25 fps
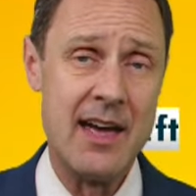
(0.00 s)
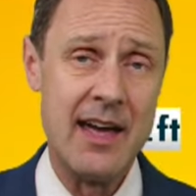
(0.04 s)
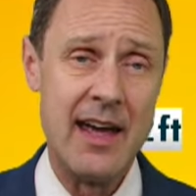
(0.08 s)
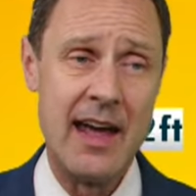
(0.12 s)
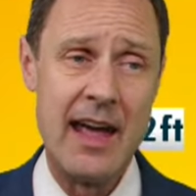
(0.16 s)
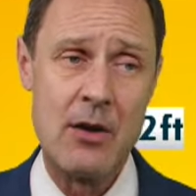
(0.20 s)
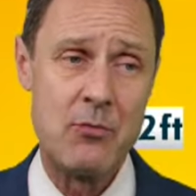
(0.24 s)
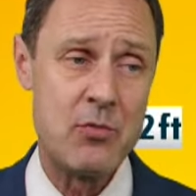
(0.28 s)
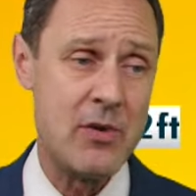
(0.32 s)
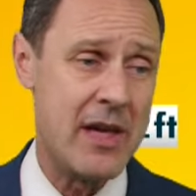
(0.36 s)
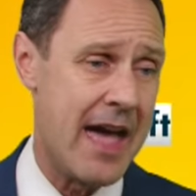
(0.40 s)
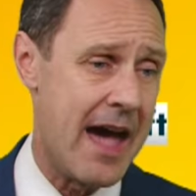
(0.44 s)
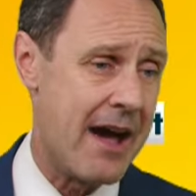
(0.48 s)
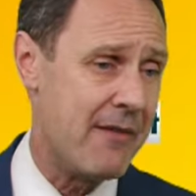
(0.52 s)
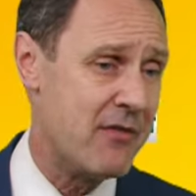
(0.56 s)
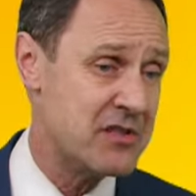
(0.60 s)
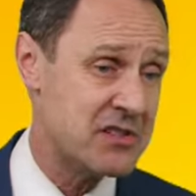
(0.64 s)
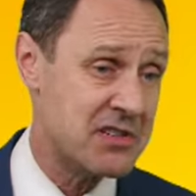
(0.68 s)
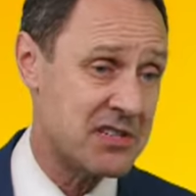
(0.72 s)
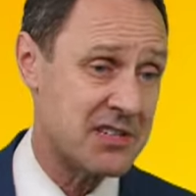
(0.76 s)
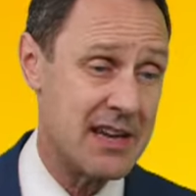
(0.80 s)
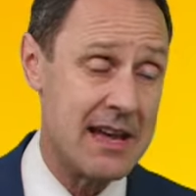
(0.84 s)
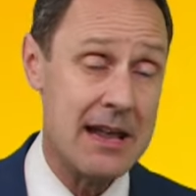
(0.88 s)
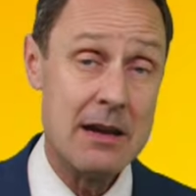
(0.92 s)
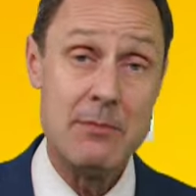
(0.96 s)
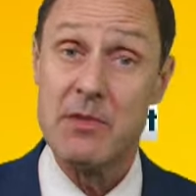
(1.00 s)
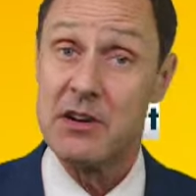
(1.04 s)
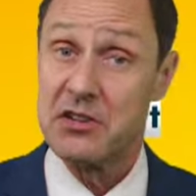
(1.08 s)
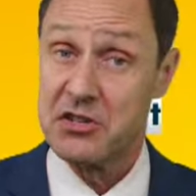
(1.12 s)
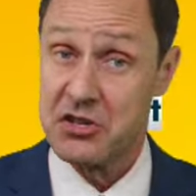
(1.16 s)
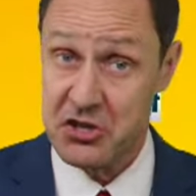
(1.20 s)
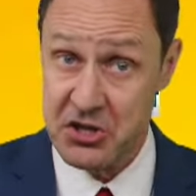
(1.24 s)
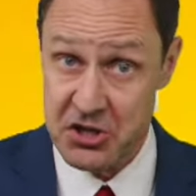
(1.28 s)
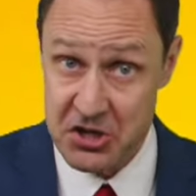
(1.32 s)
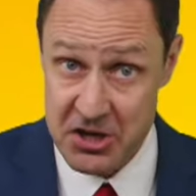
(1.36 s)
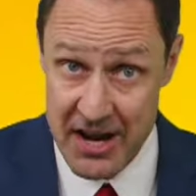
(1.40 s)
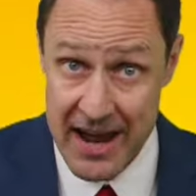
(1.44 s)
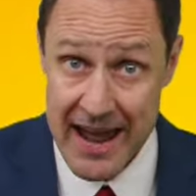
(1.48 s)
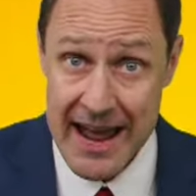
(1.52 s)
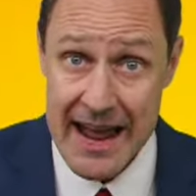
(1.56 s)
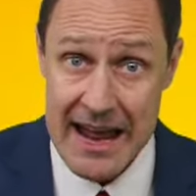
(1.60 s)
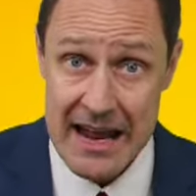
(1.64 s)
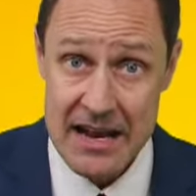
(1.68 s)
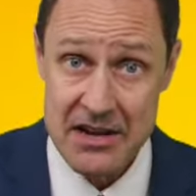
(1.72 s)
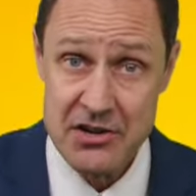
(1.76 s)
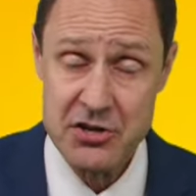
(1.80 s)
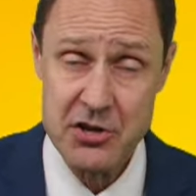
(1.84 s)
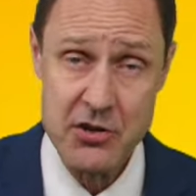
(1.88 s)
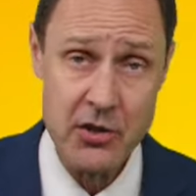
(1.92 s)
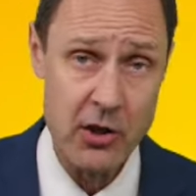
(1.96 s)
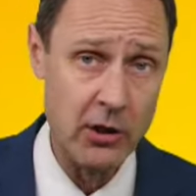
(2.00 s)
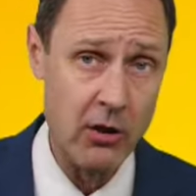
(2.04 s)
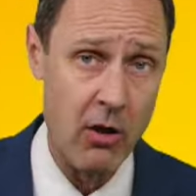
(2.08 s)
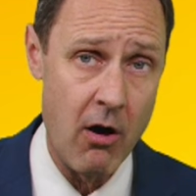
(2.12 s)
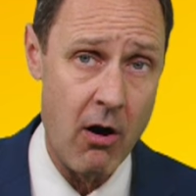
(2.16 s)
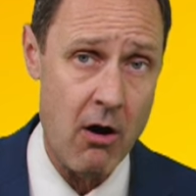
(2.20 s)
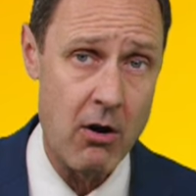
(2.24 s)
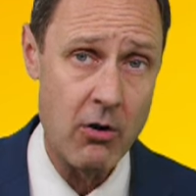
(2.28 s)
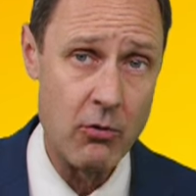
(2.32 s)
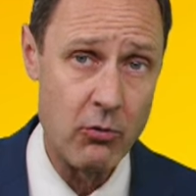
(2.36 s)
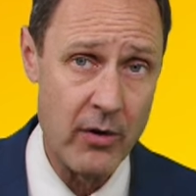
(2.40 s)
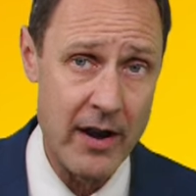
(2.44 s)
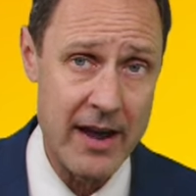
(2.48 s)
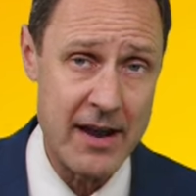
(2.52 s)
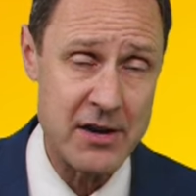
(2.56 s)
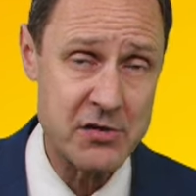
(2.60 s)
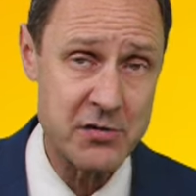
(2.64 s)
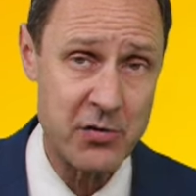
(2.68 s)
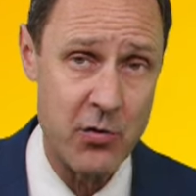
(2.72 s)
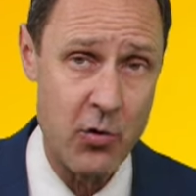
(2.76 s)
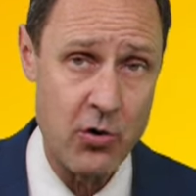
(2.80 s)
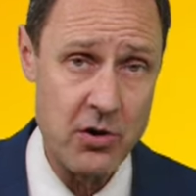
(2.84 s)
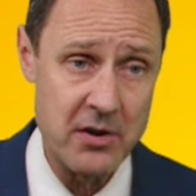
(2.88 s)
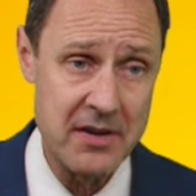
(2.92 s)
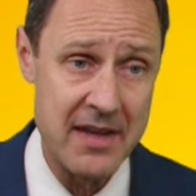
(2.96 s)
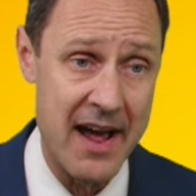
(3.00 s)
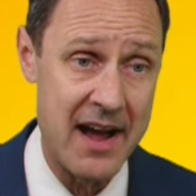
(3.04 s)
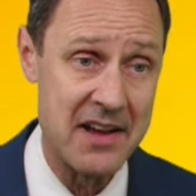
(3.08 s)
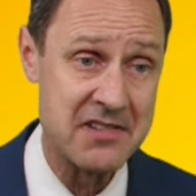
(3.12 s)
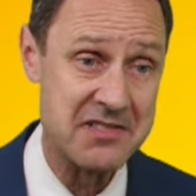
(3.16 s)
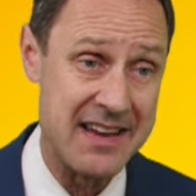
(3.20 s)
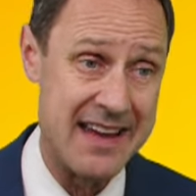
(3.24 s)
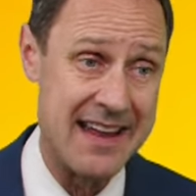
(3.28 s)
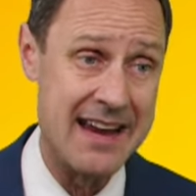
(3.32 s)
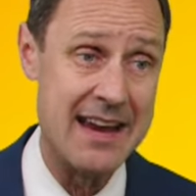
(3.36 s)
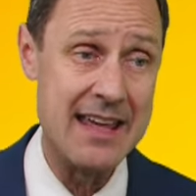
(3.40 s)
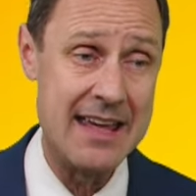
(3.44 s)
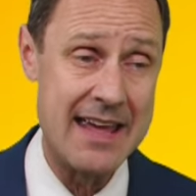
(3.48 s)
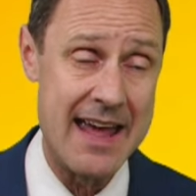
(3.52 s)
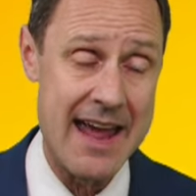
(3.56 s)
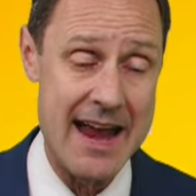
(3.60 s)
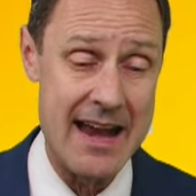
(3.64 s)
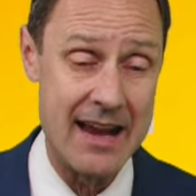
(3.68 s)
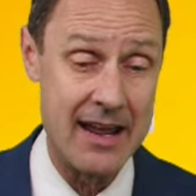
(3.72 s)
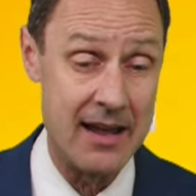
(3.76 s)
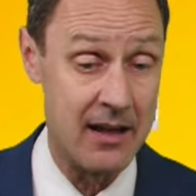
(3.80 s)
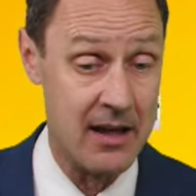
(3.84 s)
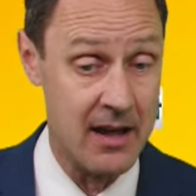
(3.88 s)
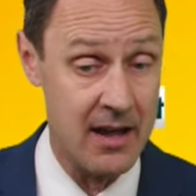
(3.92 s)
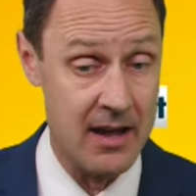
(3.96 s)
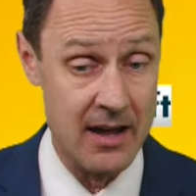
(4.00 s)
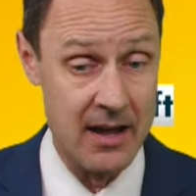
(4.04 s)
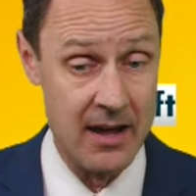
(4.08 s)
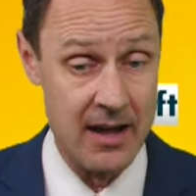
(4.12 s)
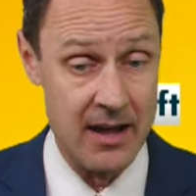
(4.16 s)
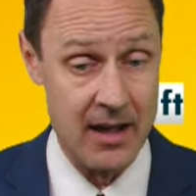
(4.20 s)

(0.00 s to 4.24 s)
And we haven't seen much change in the long range forecast, indicating